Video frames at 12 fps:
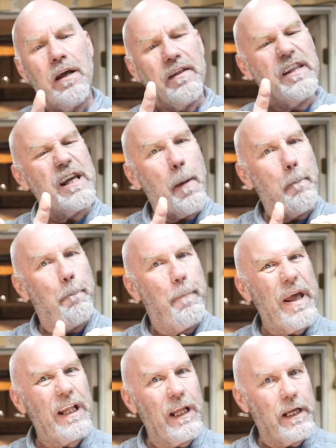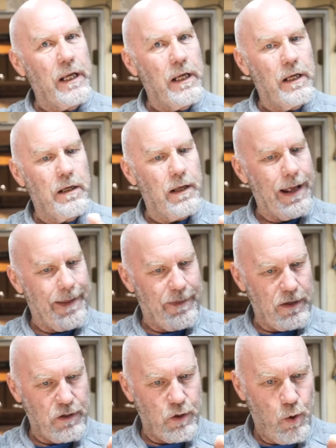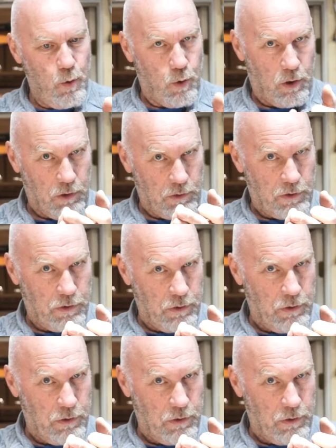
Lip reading: the ability, and the tools